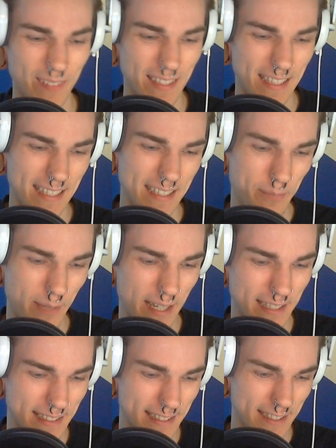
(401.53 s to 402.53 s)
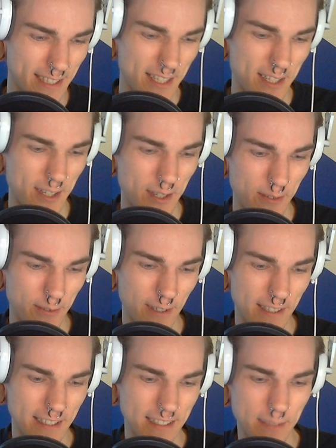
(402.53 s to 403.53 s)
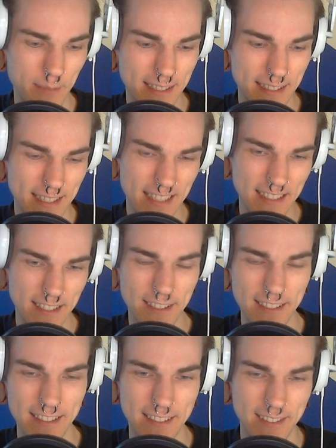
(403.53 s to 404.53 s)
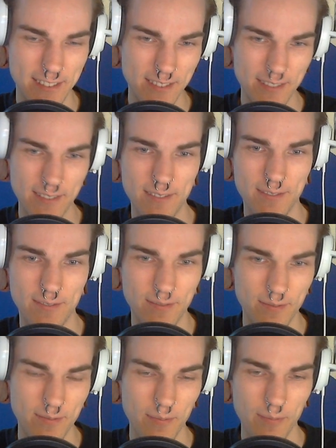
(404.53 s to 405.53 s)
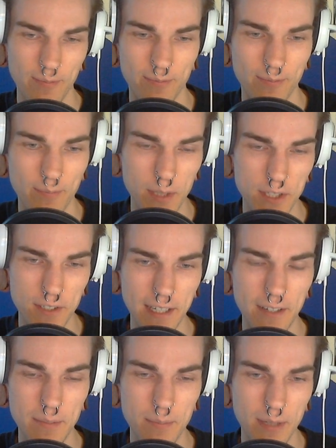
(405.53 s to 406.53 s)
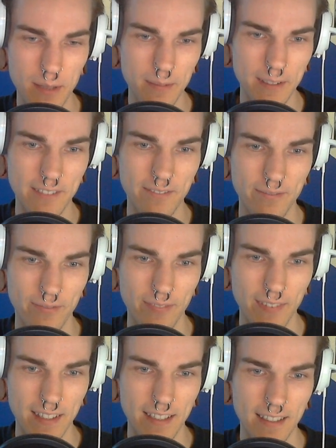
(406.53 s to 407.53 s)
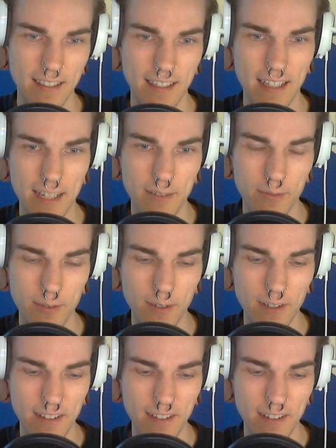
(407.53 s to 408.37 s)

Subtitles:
It depends. For intimacy, it's just missionary probably, and for